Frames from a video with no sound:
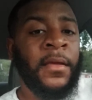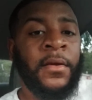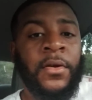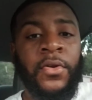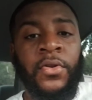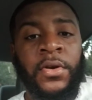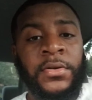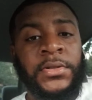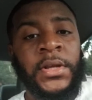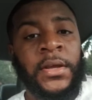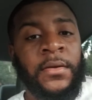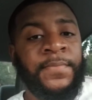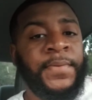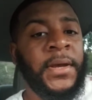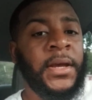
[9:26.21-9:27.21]
you know what I'm
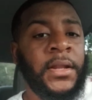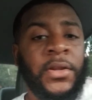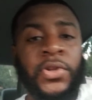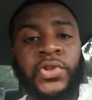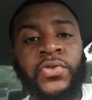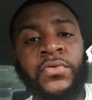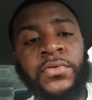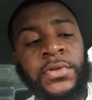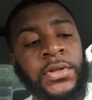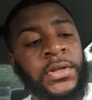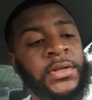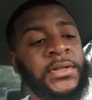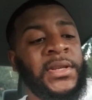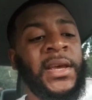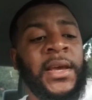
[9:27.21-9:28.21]
saying, picking and choosing
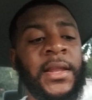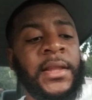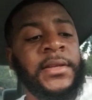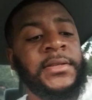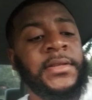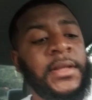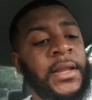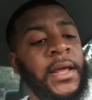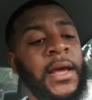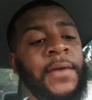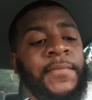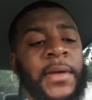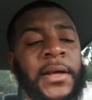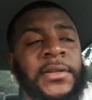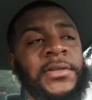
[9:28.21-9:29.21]
and saying this and that. I'm
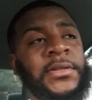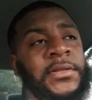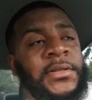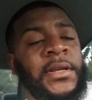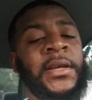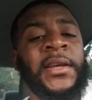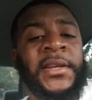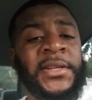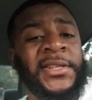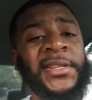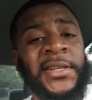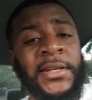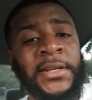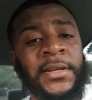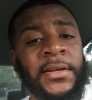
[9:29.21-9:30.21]
not just saying
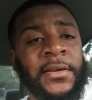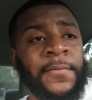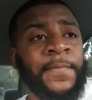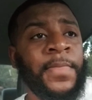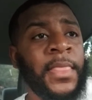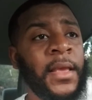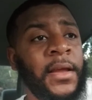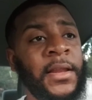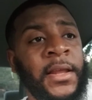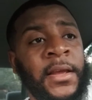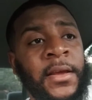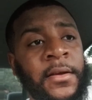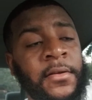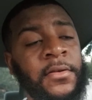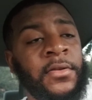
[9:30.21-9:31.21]
shit.
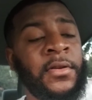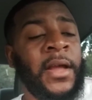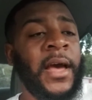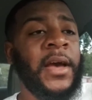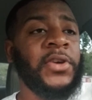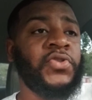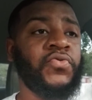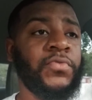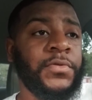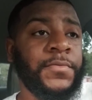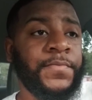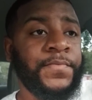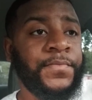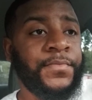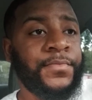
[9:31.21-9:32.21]
Then the last one
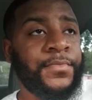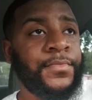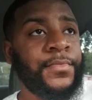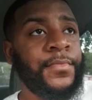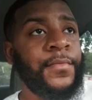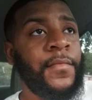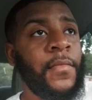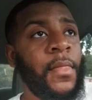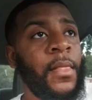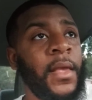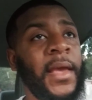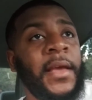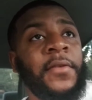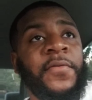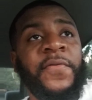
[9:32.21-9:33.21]

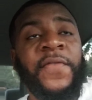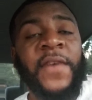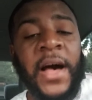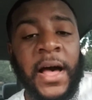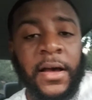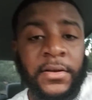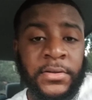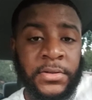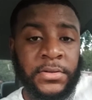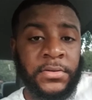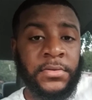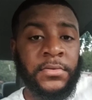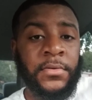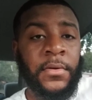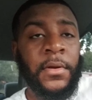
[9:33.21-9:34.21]
is Fox.
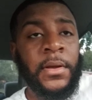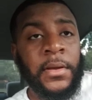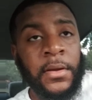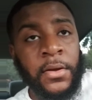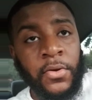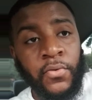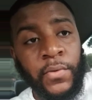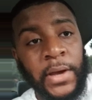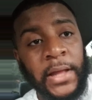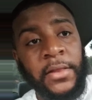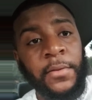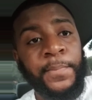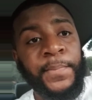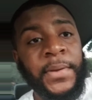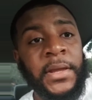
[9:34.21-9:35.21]
We got the
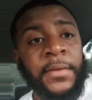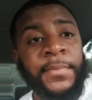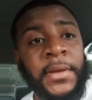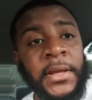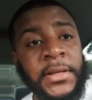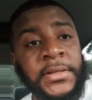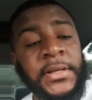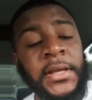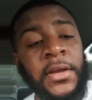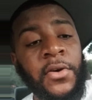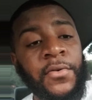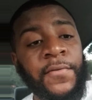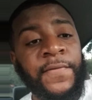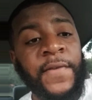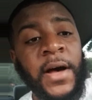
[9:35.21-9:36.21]
PBC
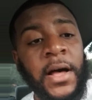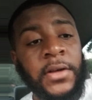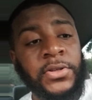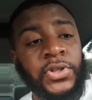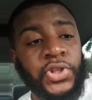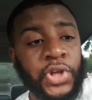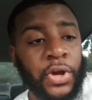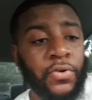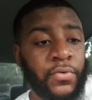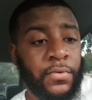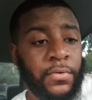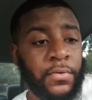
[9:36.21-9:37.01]
on Fox show,